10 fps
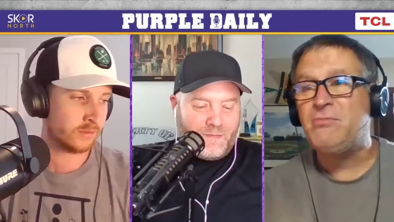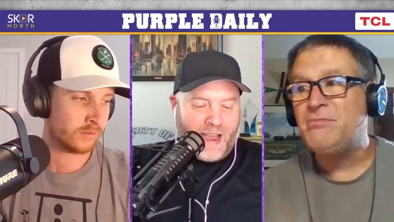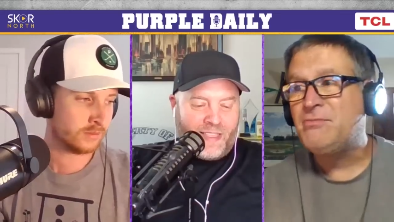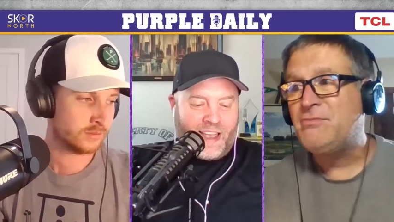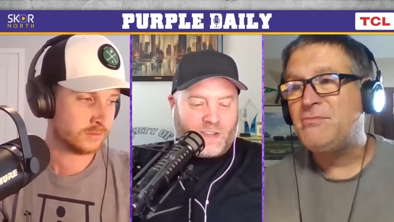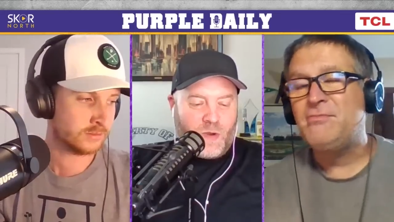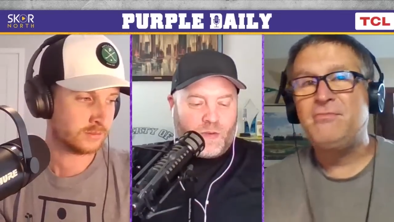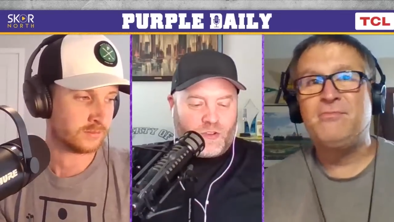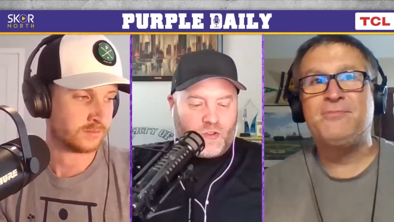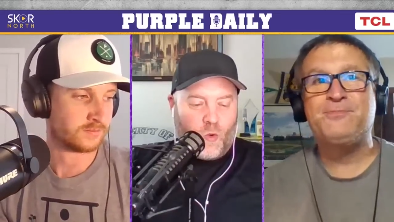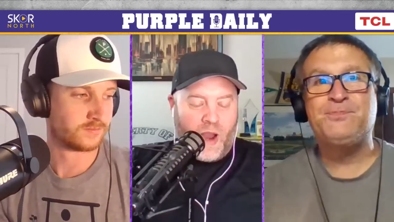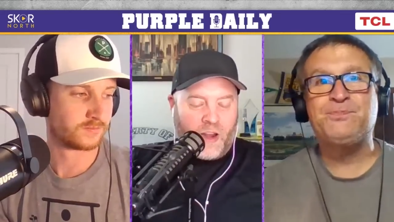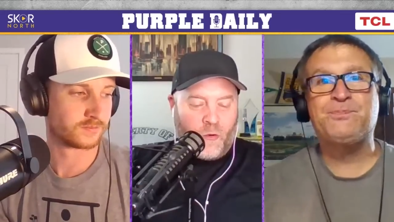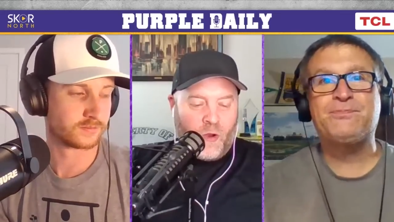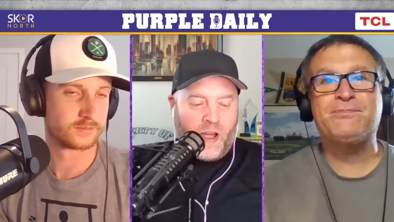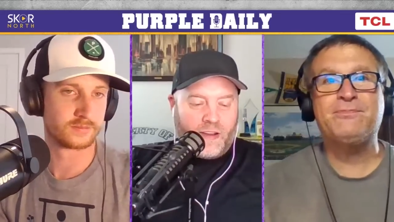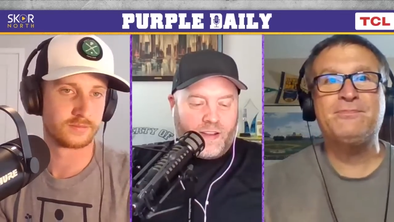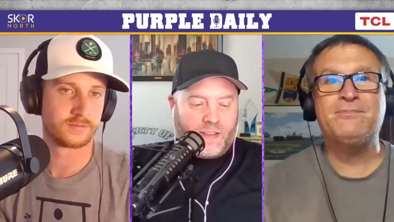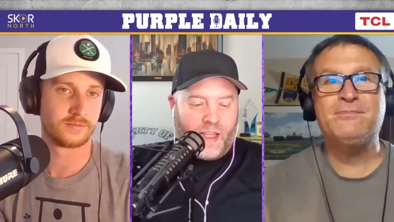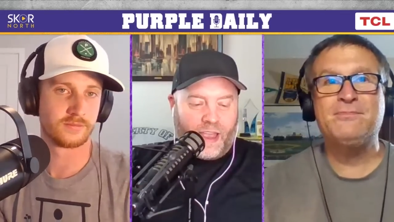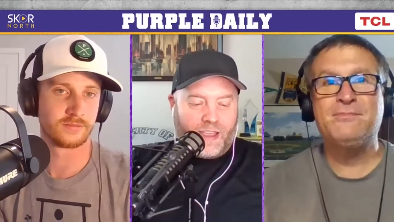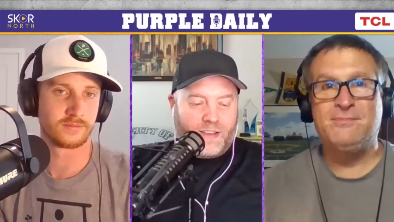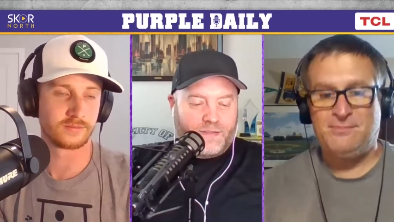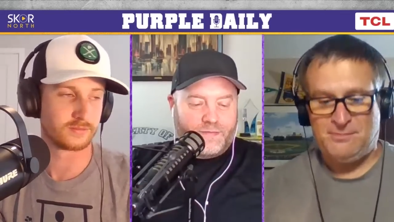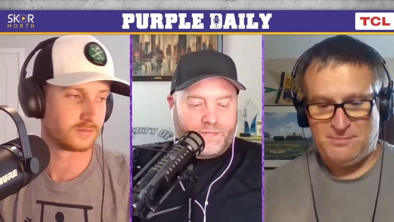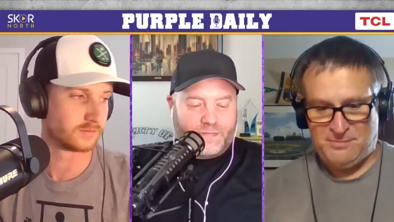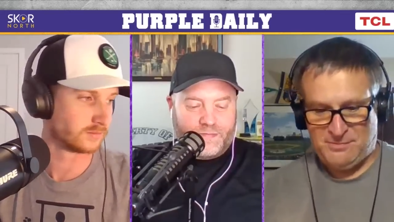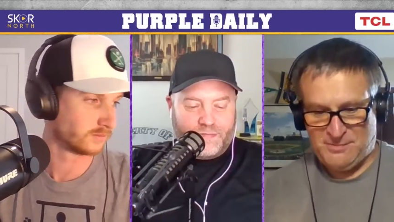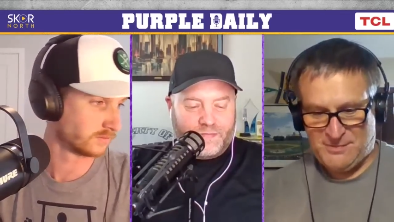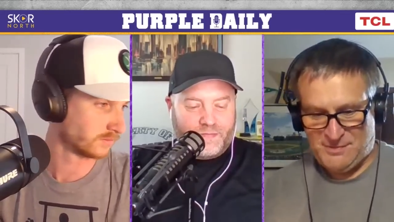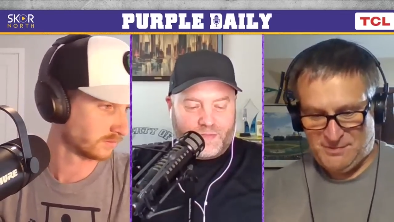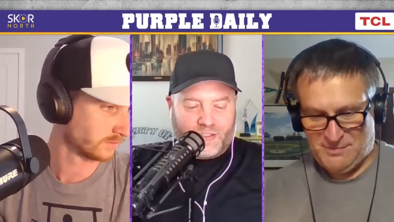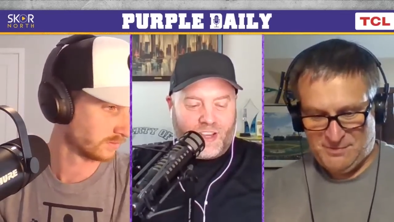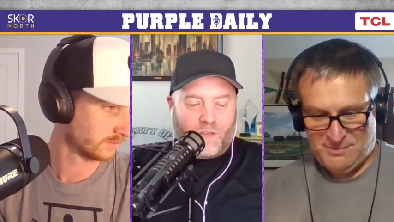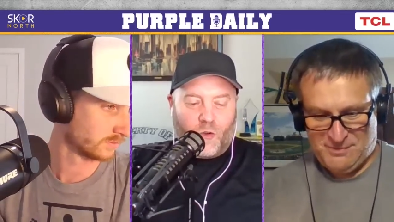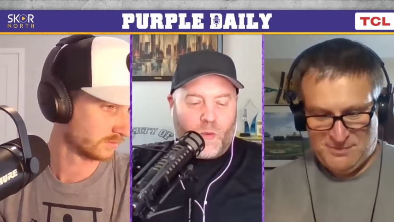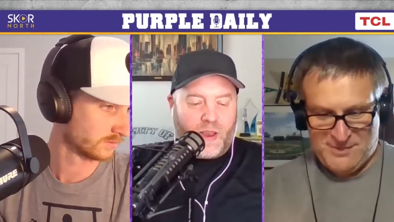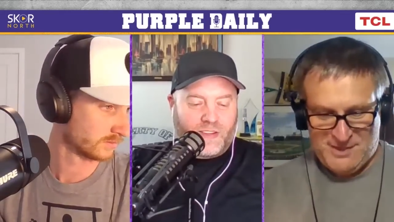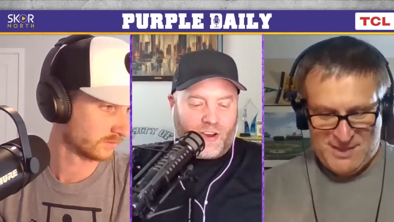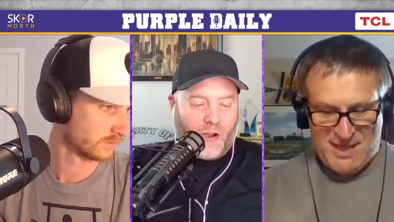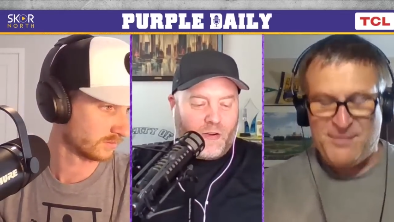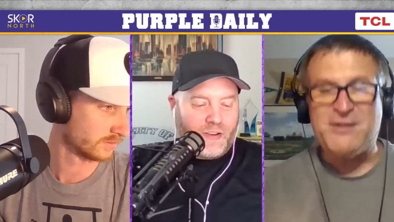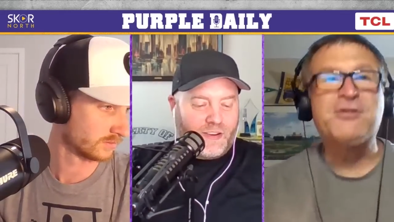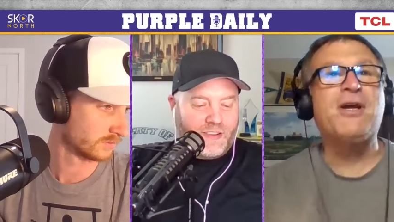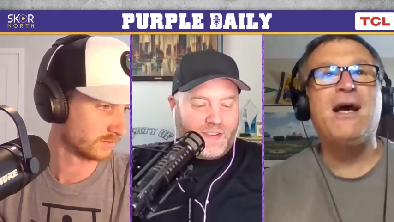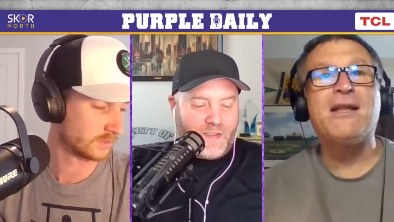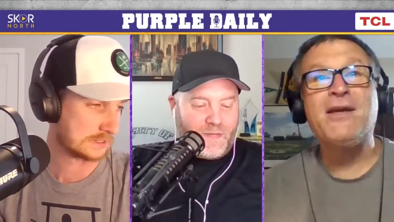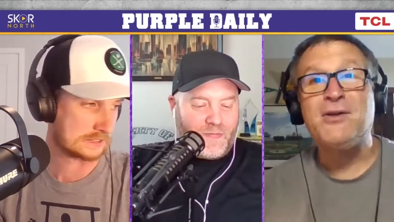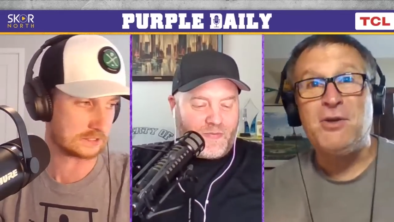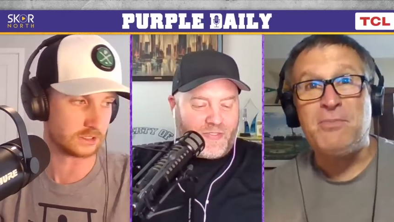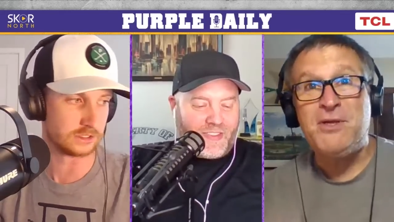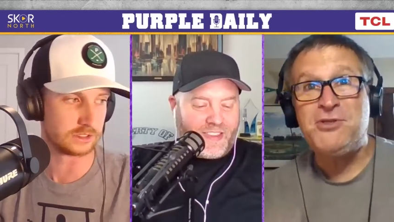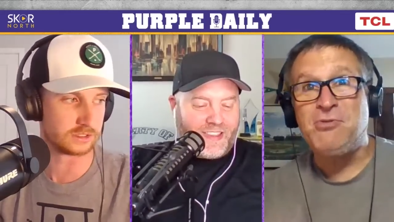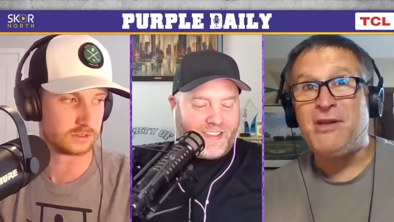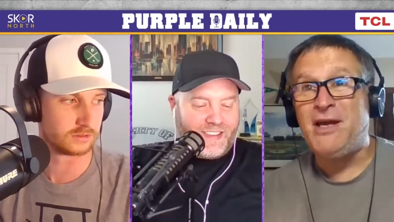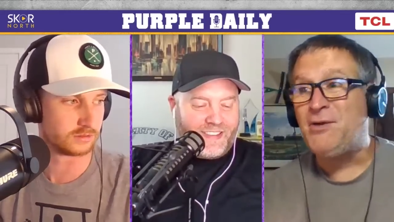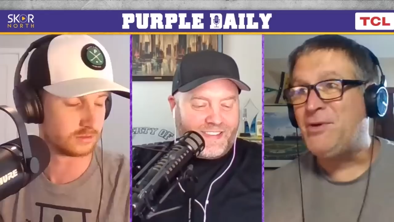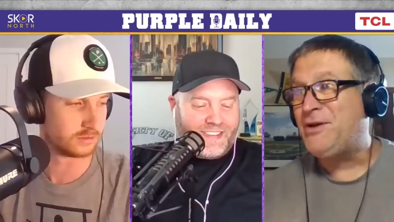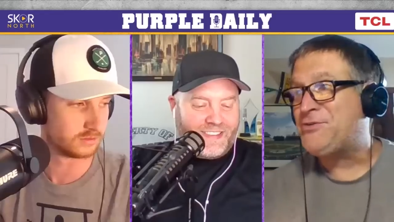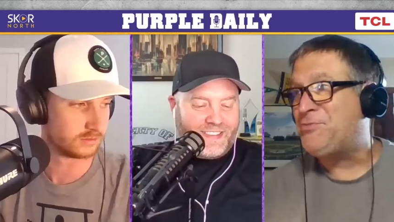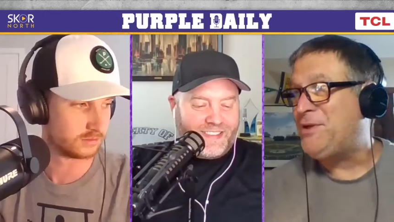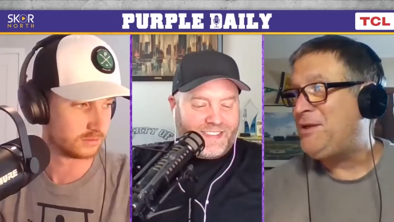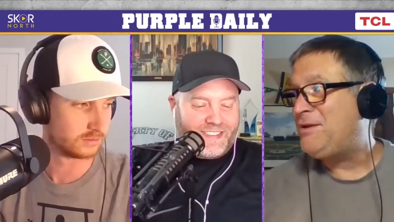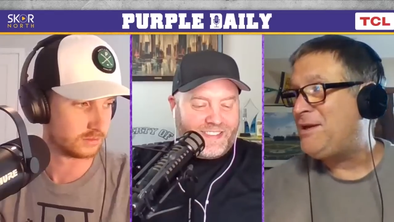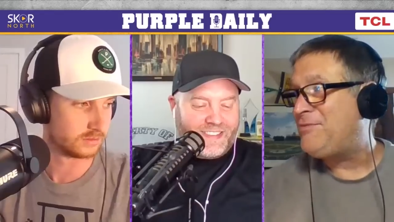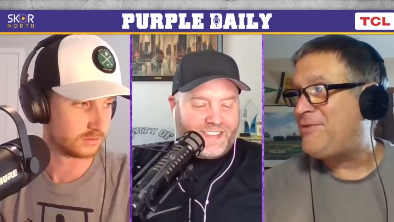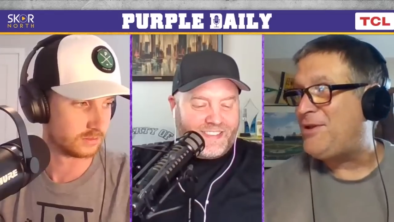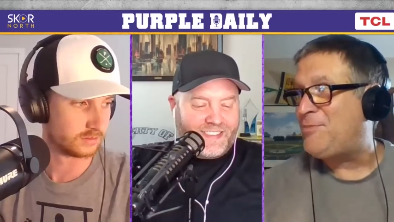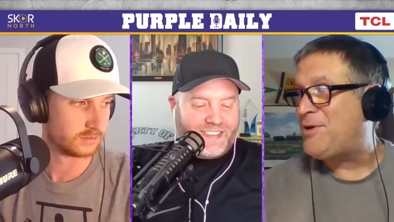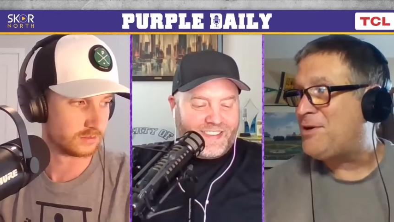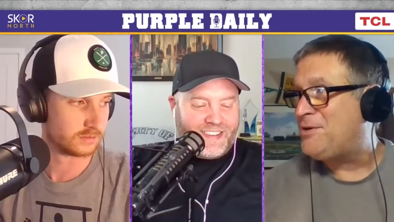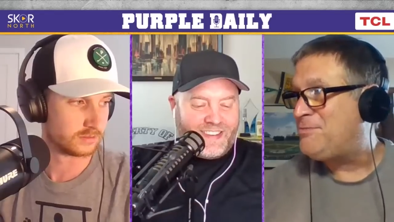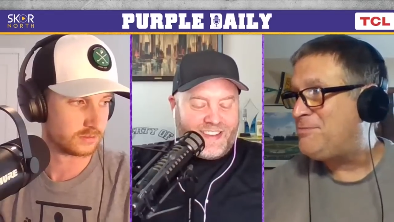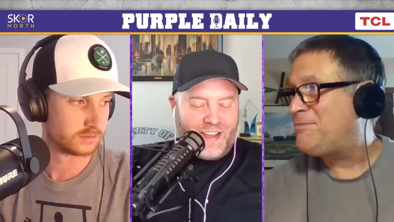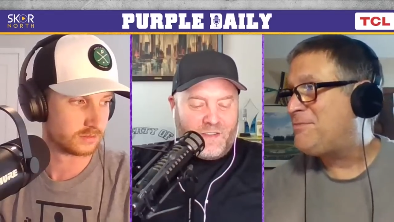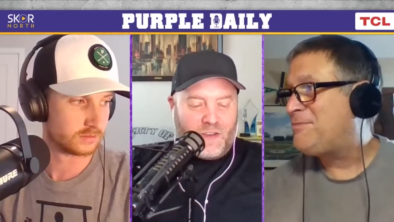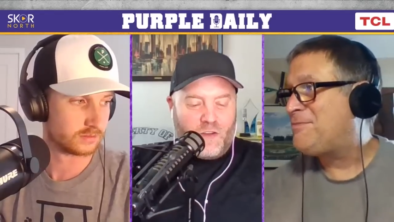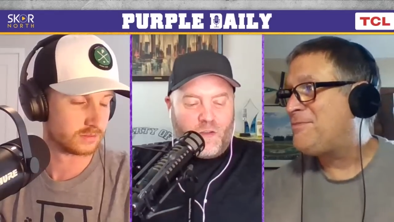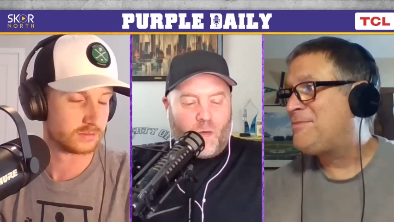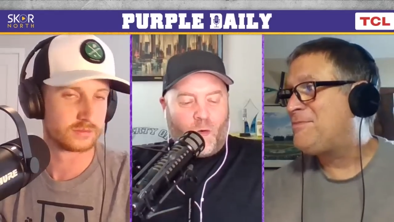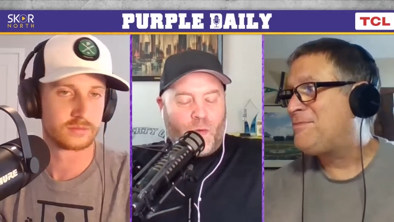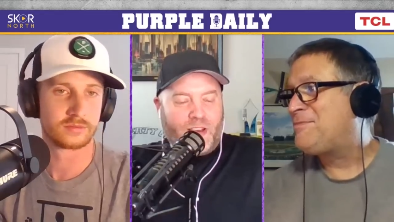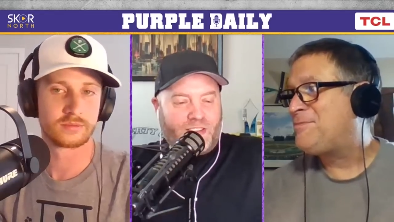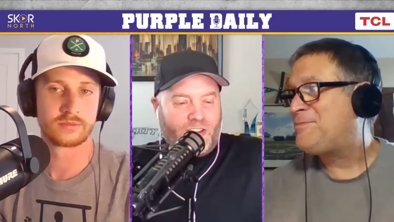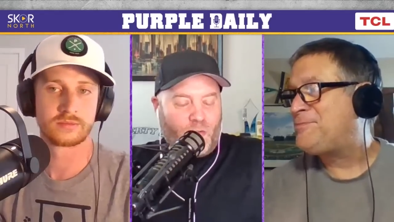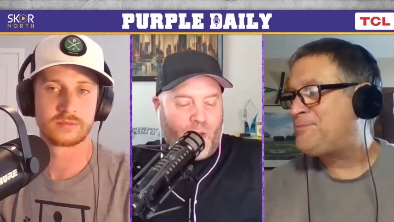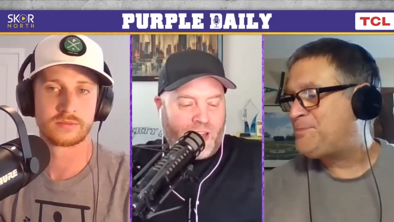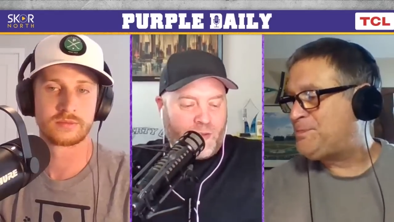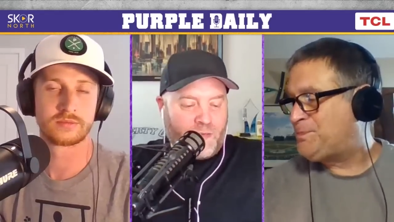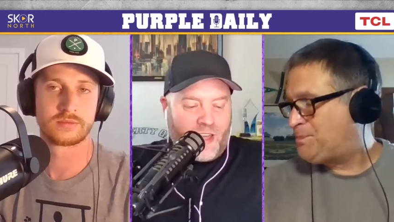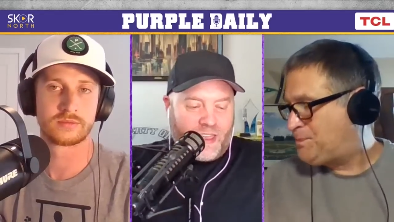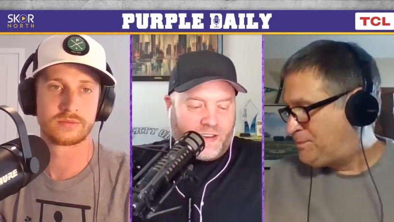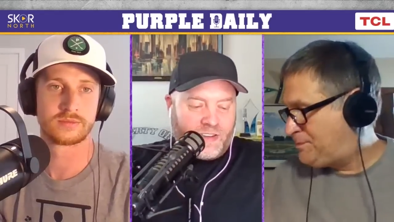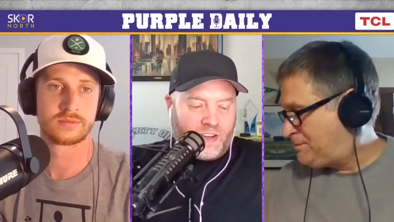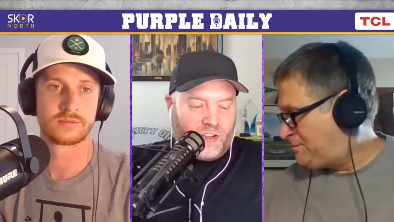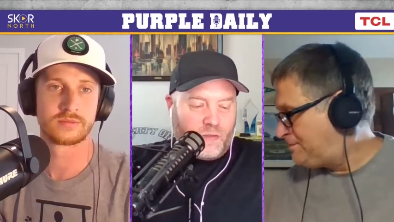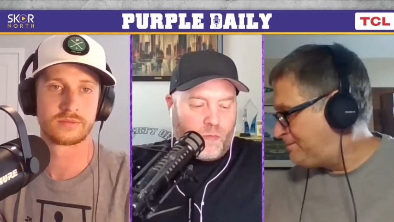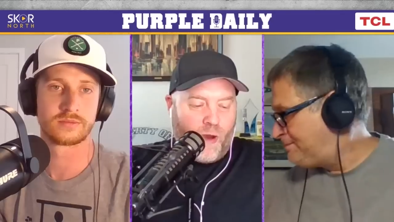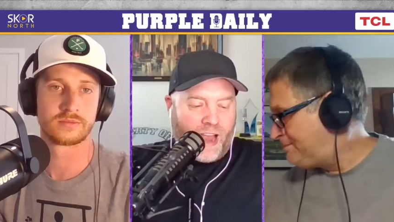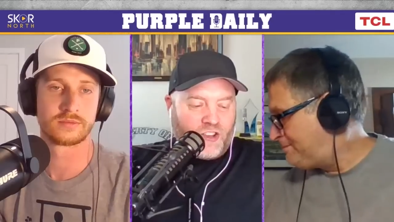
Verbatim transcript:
Speaker 1: My last win was Dwayne Rudd like several weeks ago. Damn, I
Speaker 2: should have got that. I should have beat you on that one. That was me. I fell apart.
Speaker 1: A few of the more recent random Vikings include Brad